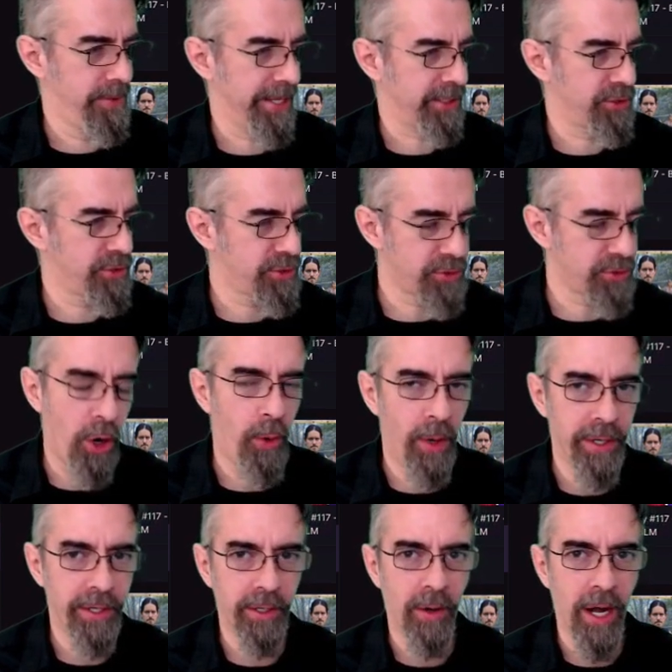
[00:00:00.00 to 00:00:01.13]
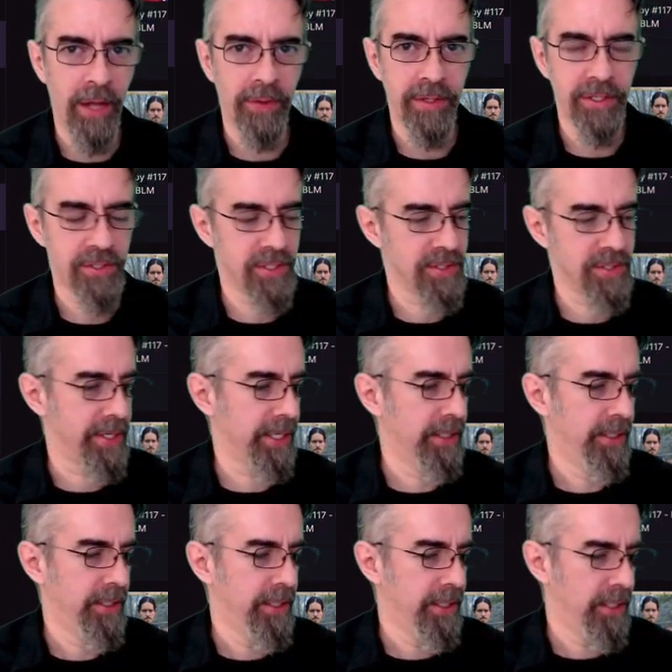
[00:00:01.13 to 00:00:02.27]
so underground that it's just
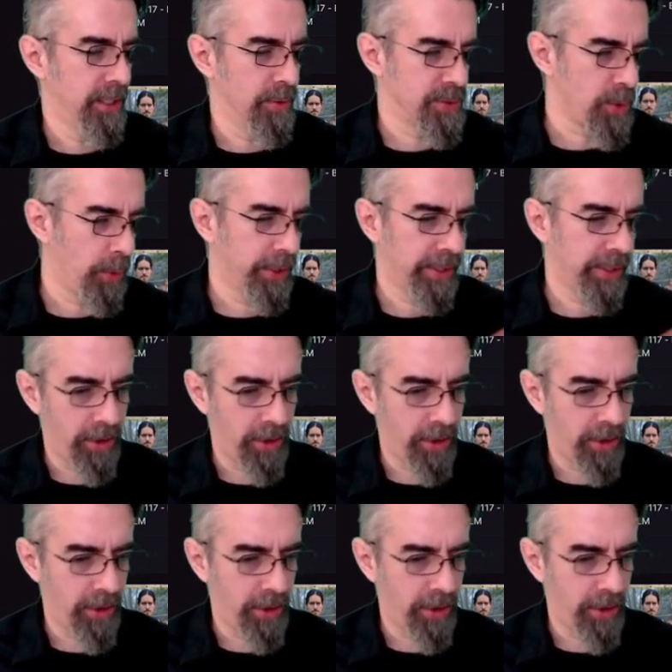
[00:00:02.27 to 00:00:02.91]
it's only